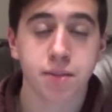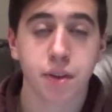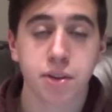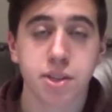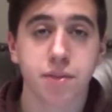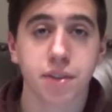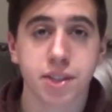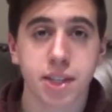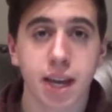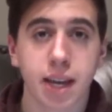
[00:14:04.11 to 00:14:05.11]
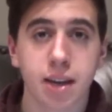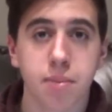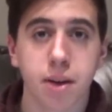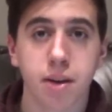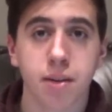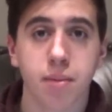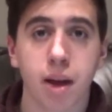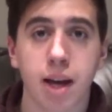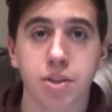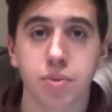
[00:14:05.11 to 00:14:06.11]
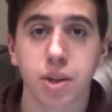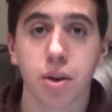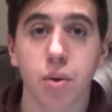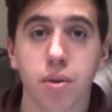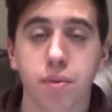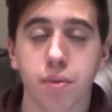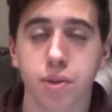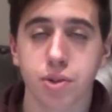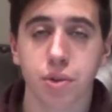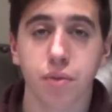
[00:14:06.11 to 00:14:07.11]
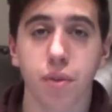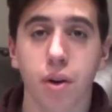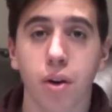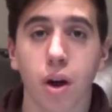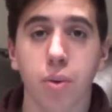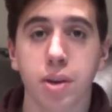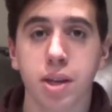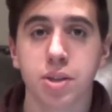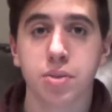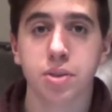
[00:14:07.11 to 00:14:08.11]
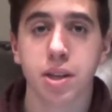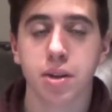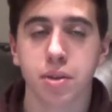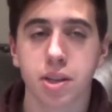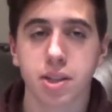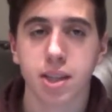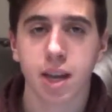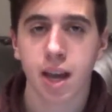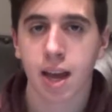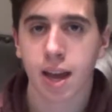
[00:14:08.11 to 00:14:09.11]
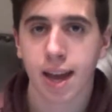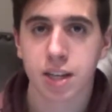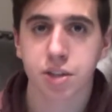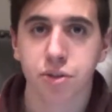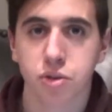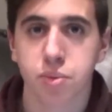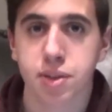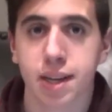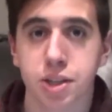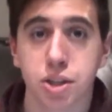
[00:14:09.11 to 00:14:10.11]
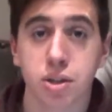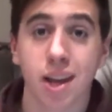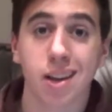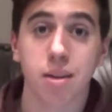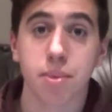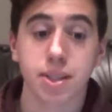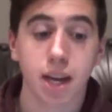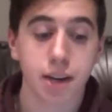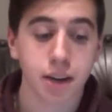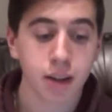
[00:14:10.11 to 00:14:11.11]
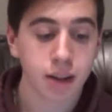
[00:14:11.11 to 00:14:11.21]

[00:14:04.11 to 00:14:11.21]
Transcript: very sophisticated, but as we know it for so far, all we need to do is increase the external potential, and that can be done.